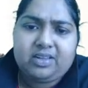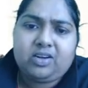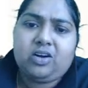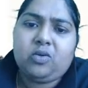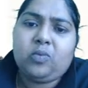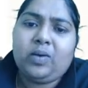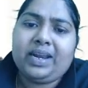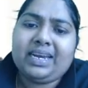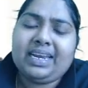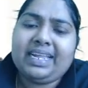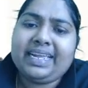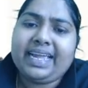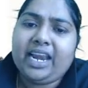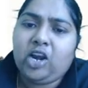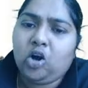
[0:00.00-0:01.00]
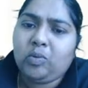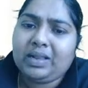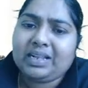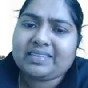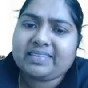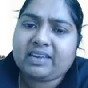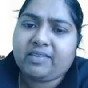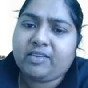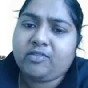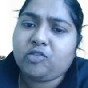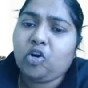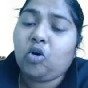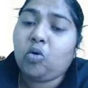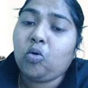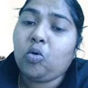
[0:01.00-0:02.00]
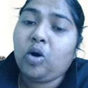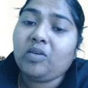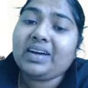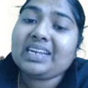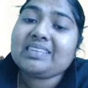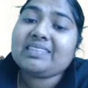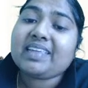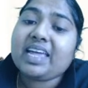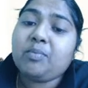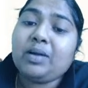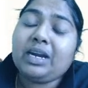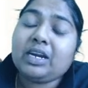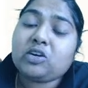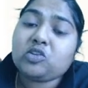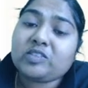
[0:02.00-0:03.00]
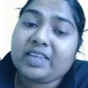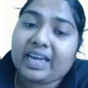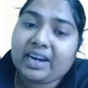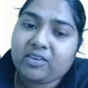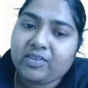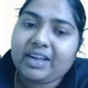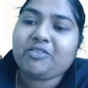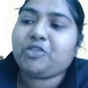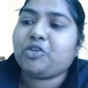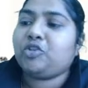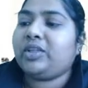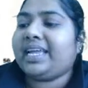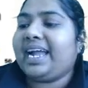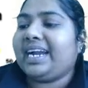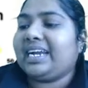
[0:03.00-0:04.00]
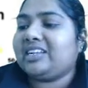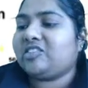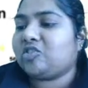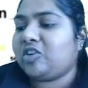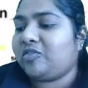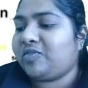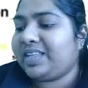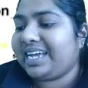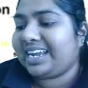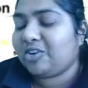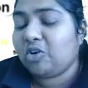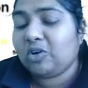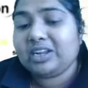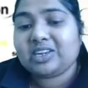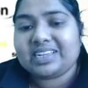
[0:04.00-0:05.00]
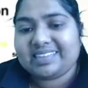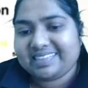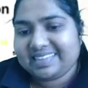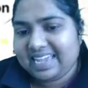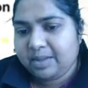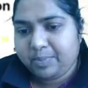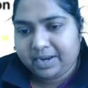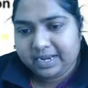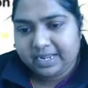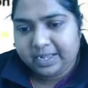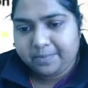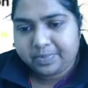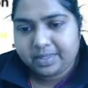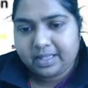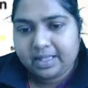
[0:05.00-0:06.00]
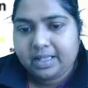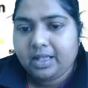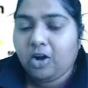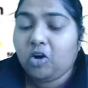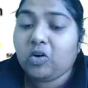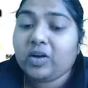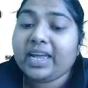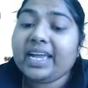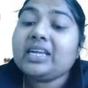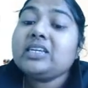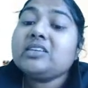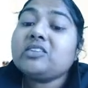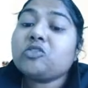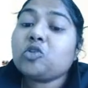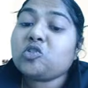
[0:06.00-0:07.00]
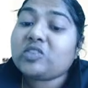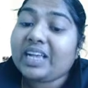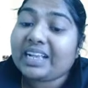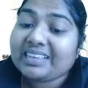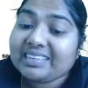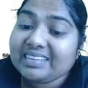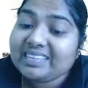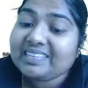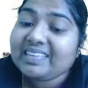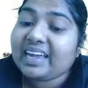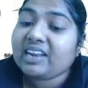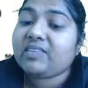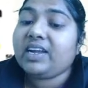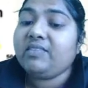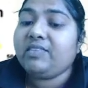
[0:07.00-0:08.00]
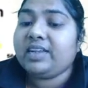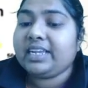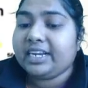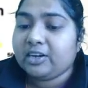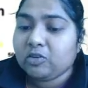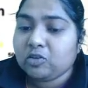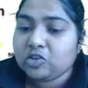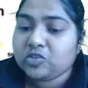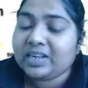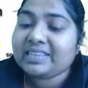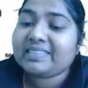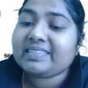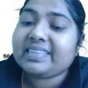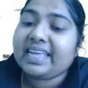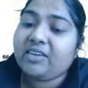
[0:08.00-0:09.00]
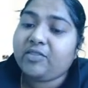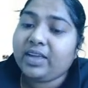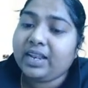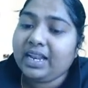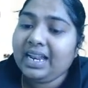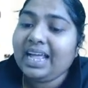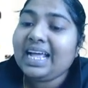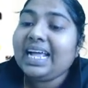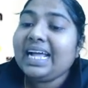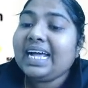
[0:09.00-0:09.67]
only yellow will survive? No, whoever is able to survive through the catastrophe, they are going to escape and come. Okay, so such a surviving individuals, they will